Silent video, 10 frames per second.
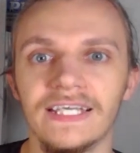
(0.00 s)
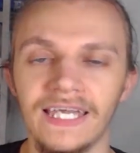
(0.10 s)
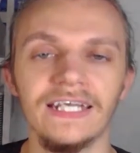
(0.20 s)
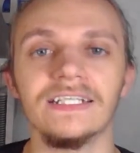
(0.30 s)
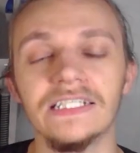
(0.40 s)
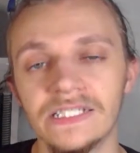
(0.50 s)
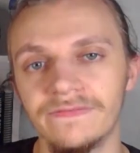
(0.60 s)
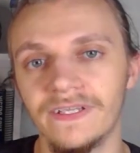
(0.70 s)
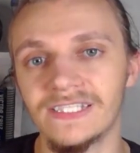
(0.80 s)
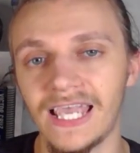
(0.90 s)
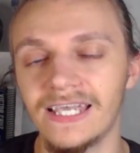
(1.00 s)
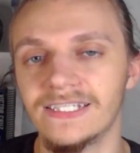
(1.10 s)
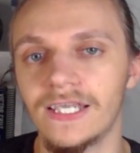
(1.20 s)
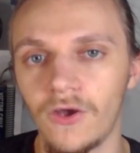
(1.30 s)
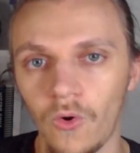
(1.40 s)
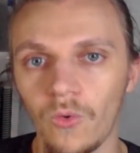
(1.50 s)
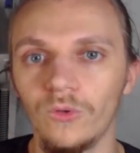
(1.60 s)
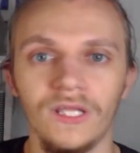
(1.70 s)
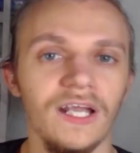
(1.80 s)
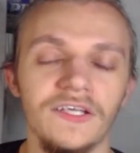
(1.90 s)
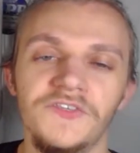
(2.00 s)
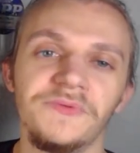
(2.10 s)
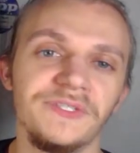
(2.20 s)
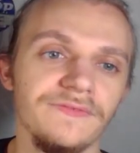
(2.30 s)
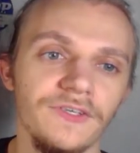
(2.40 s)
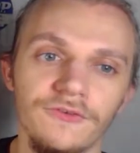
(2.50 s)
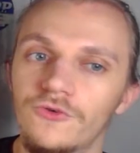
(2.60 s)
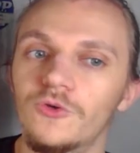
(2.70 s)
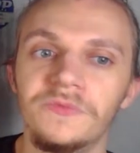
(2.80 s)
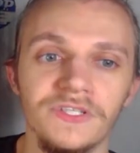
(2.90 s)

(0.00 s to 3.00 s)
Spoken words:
Again, defense as a whole, not a specific group.